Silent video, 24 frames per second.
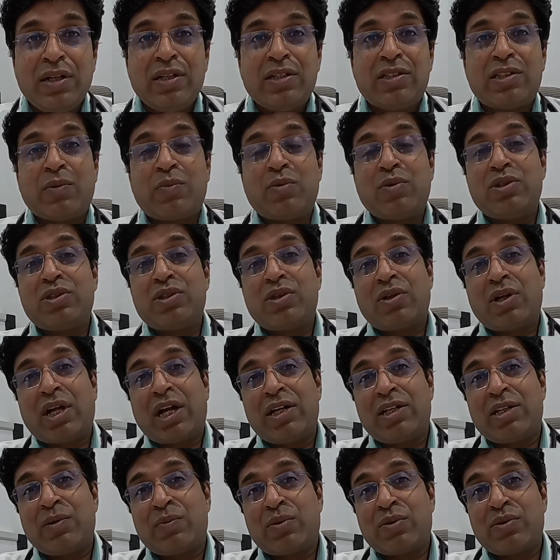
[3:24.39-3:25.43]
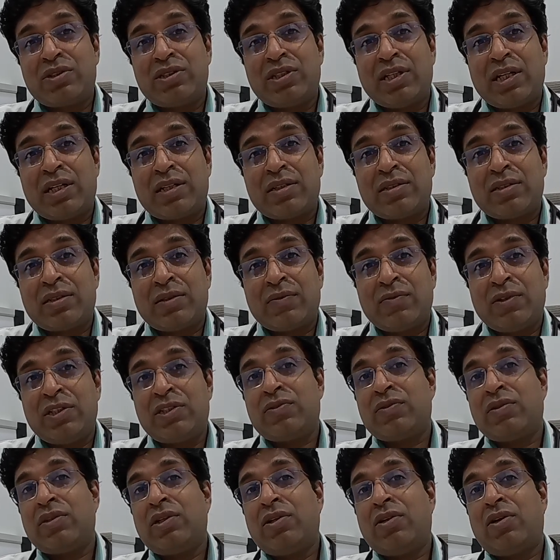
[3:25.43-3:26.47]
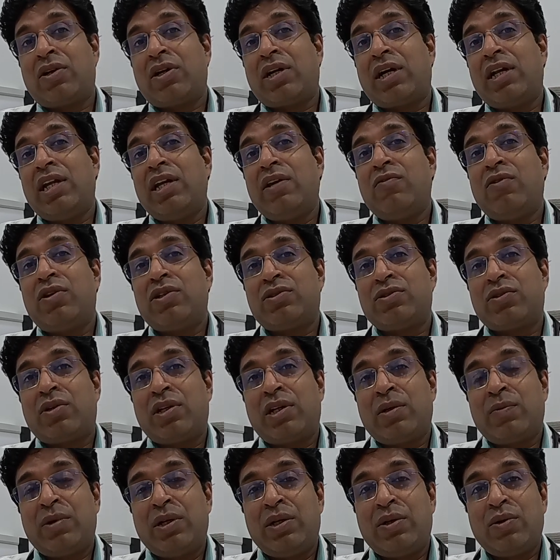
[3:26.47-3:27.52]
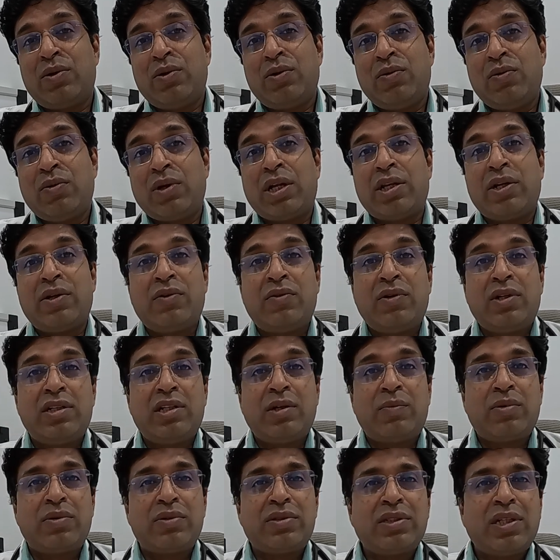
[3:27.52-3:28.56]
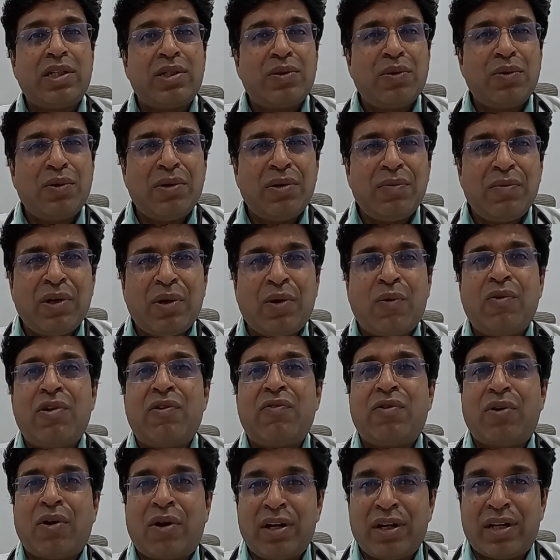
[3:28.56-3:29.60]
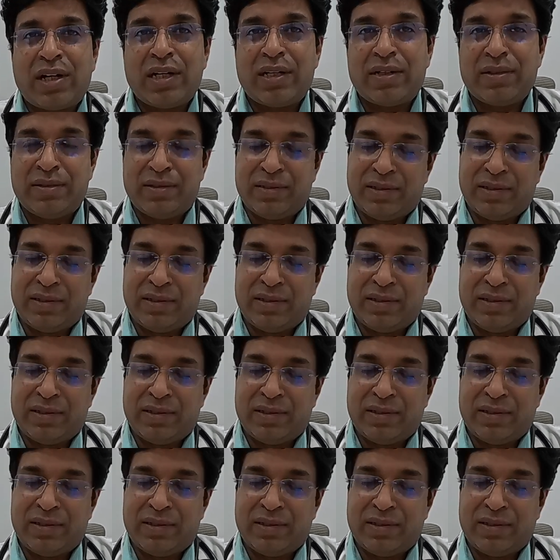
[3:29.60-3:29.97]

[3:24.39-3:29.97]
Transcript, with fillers: Suppose you get the procedures which your colleague was not able to do when you did the procedure, don't be over flaunted.